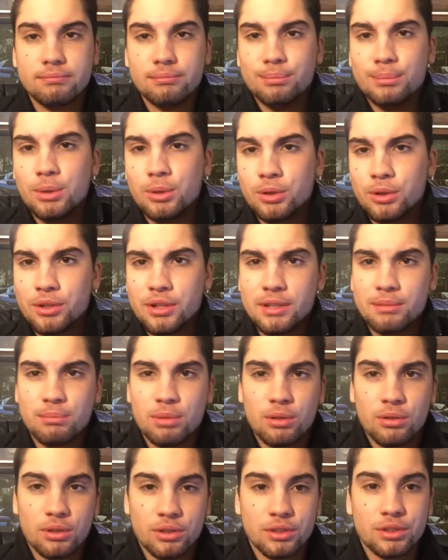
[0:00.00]
more than
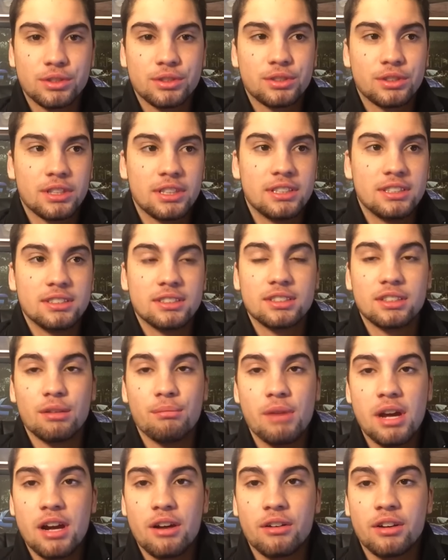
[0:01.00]
Porsche in
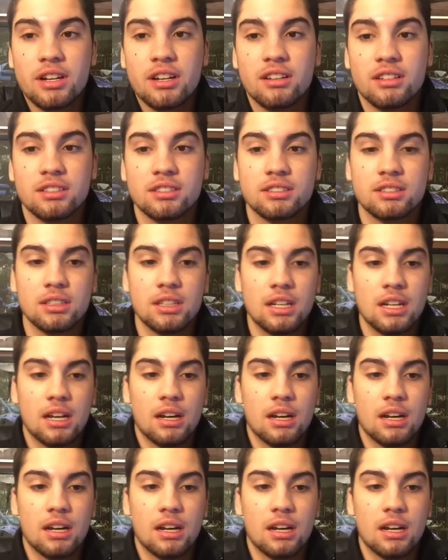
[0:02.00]
some areas.